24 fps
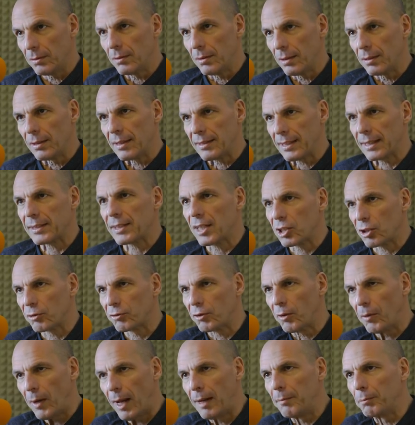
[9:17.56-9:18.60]
the
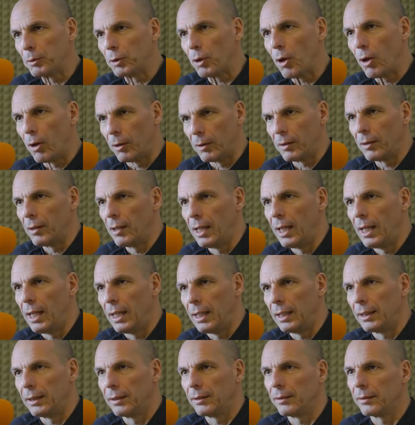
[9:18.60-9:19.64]
successors of Helmut Kohl
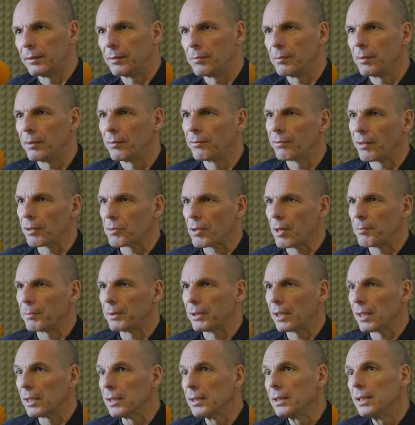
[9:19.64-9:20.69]
and François
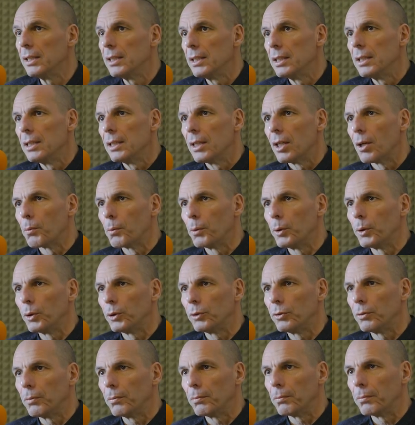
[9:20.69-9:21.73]
Mitterrand,
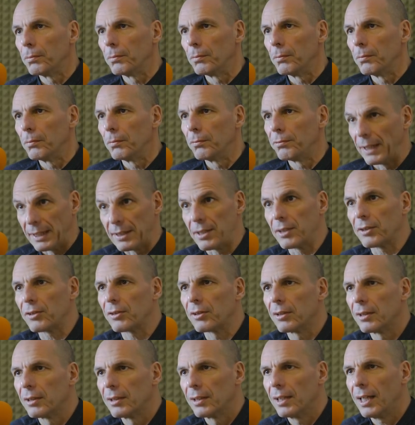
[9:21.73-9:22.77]
would fix
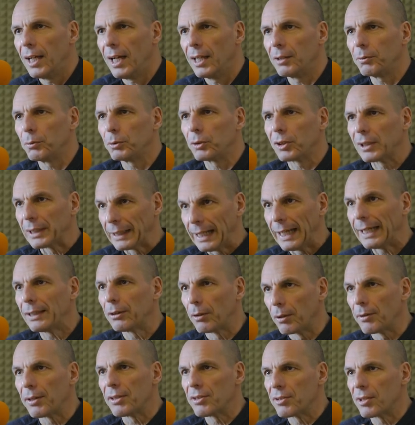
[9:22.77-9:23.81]
it and would
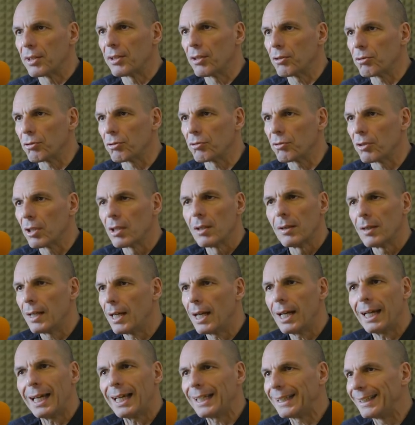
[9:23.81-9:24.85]
create all the institutions.
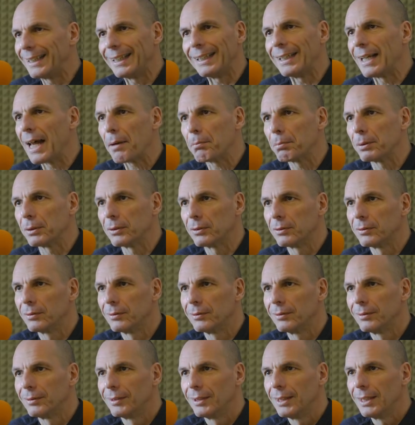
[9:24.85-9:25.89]
It didn't happen.
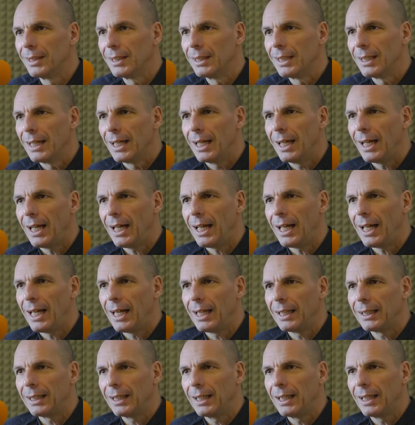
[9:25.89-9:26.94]

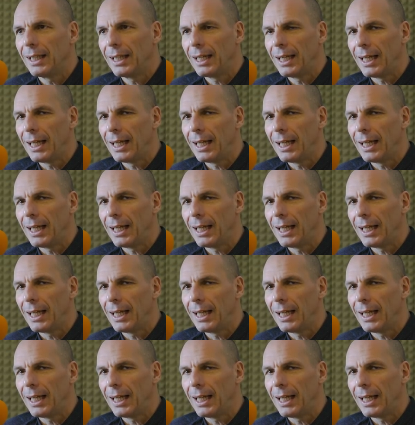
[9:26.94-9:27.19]
And